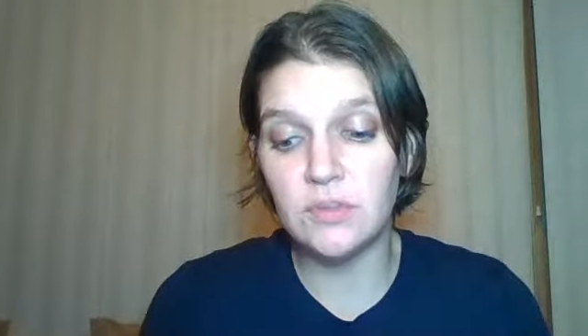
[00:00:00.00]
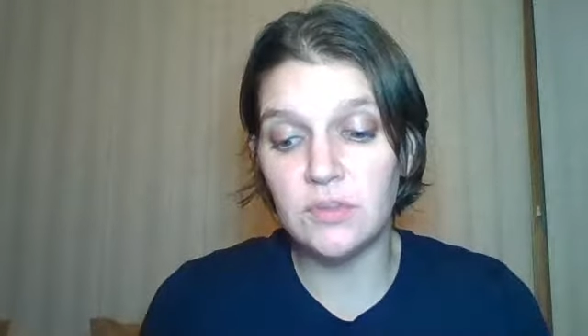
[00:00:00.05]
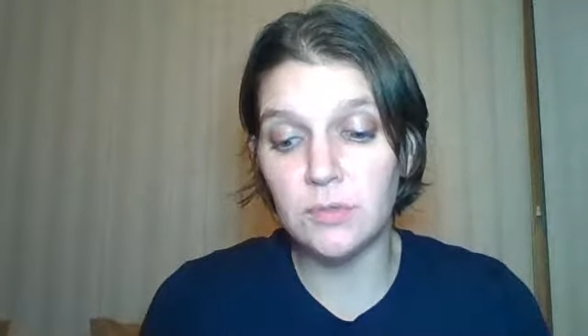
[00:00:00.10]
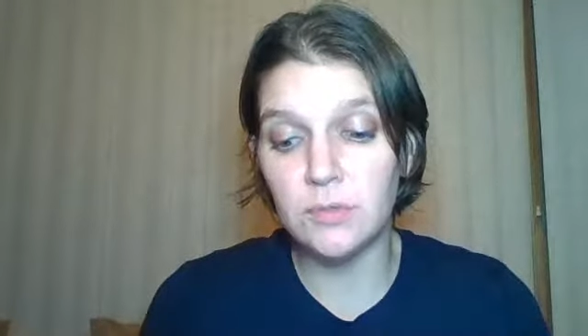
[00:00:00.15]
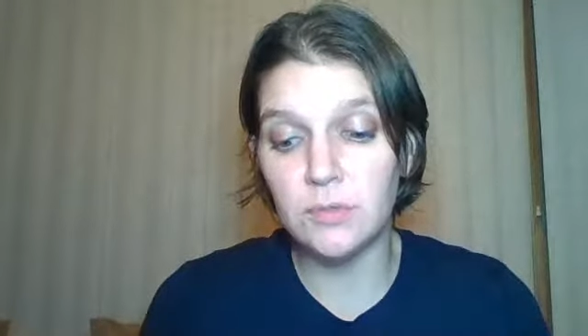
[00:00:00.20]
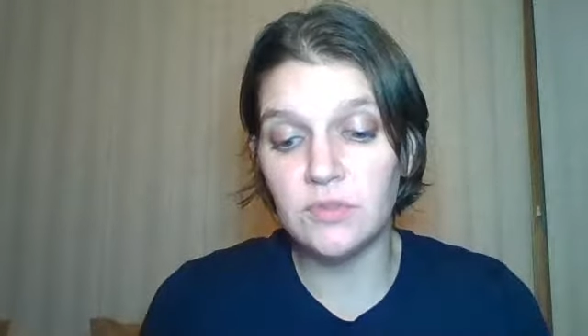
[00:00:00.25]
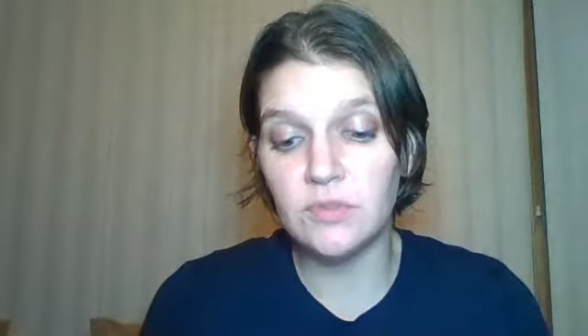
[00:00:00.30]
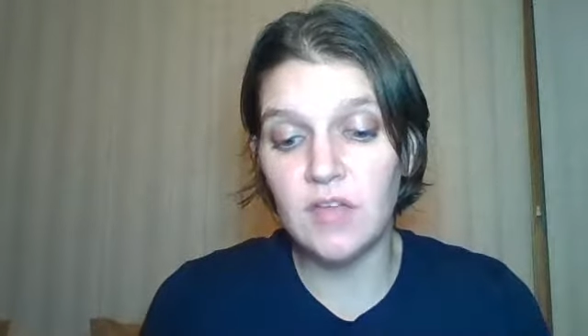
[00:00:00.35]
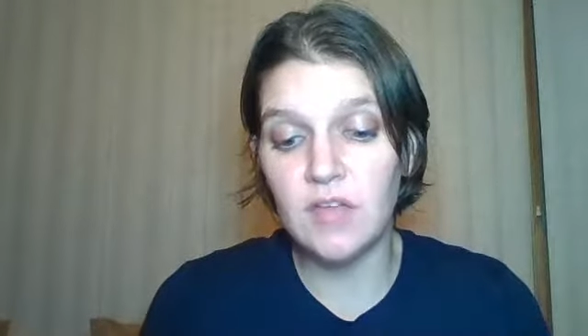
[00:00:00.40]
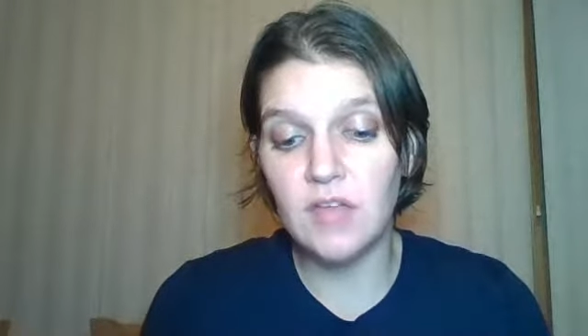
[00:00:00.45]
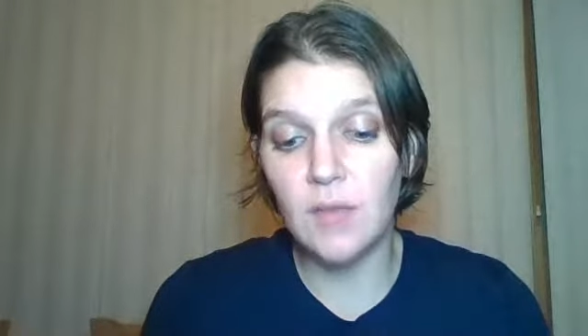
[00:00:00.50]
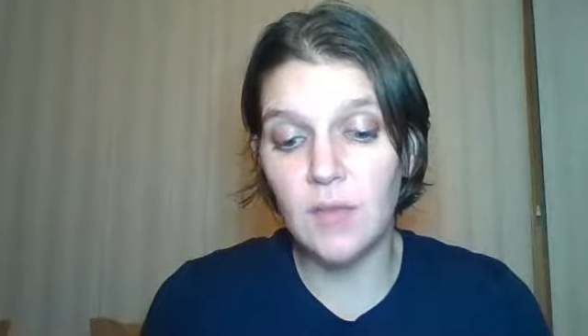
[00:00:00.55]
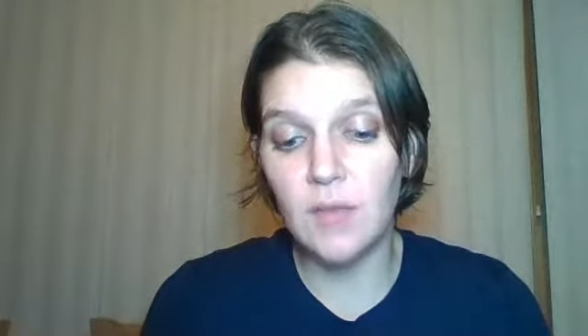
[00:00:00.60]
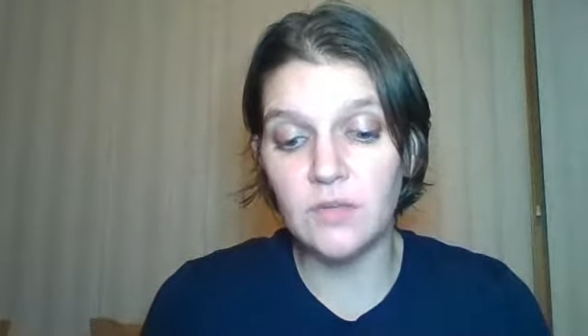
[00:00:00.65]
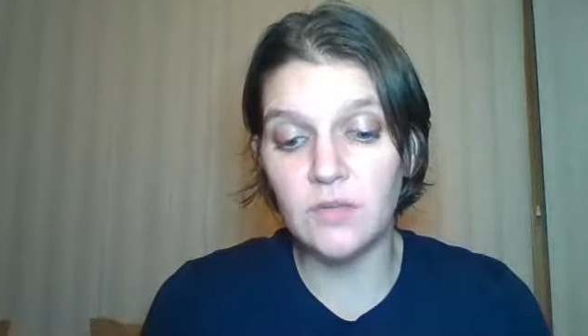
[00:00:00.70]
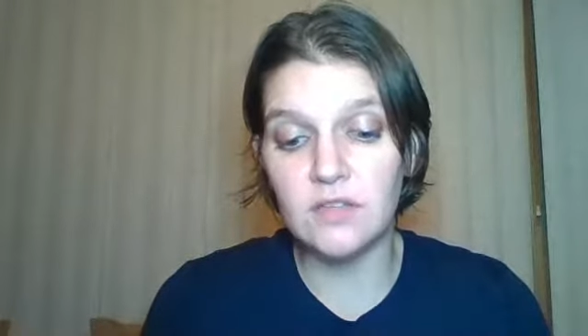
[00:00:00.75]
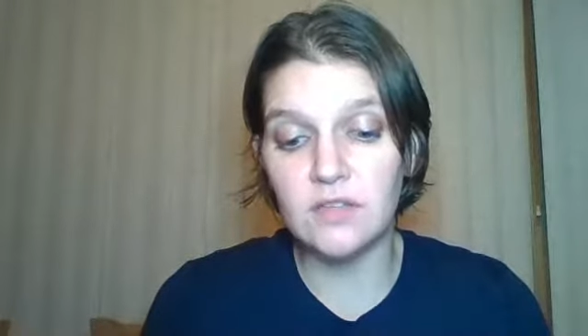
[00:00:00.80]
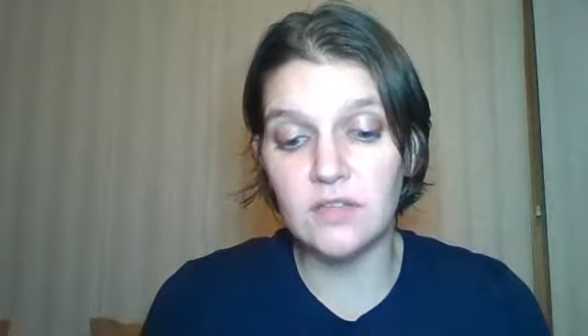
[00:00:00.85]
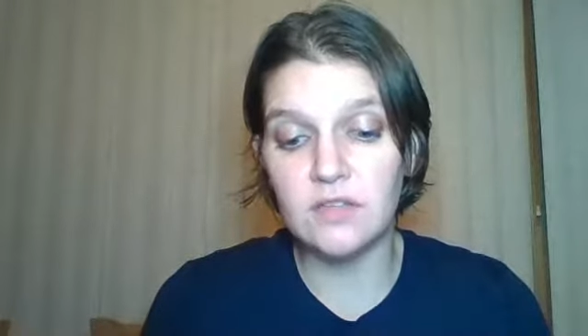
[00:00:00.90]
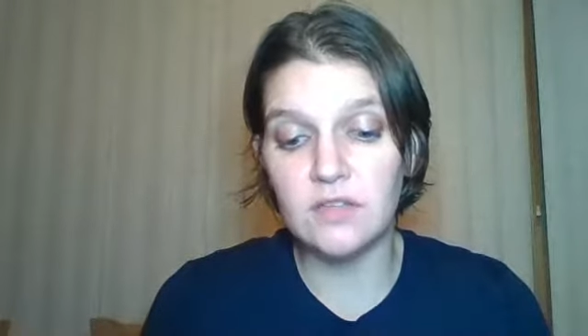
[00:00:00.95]
boost
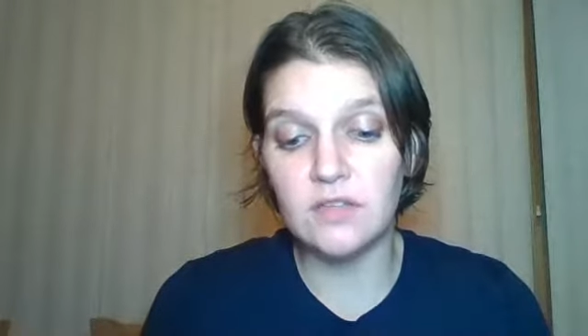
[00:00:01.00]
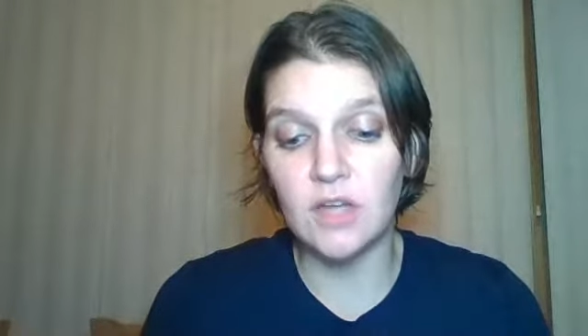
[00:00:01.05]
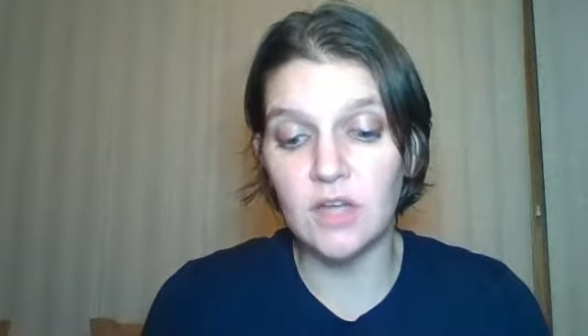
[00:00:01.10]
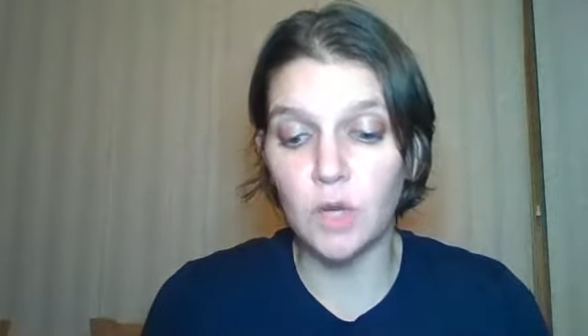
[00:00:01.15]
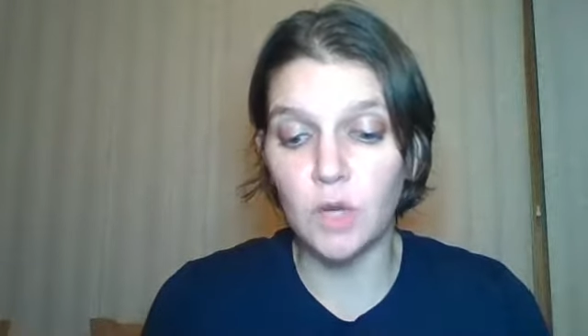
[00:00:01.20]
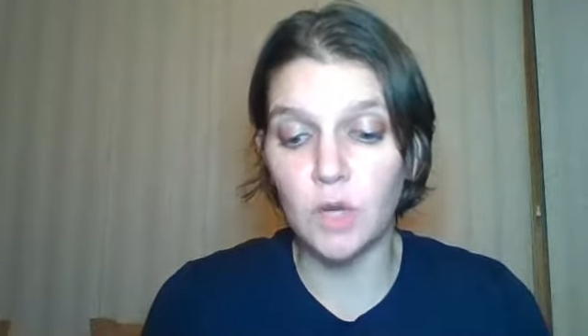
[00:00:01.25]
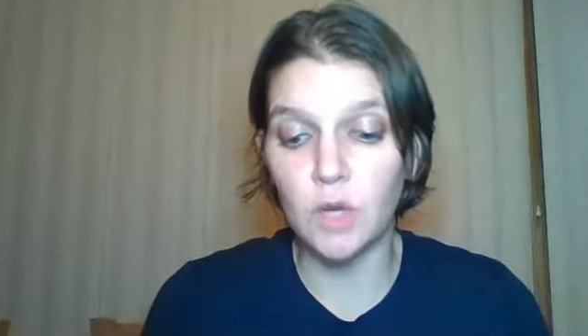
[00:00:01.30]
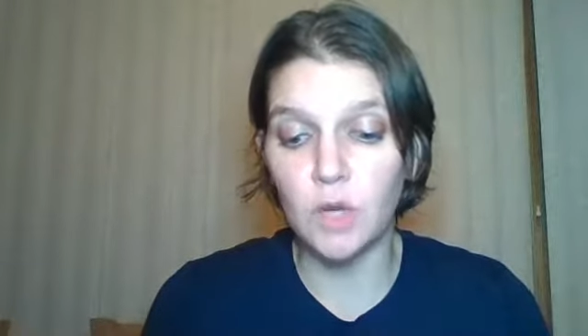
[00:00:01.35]
confidence, and help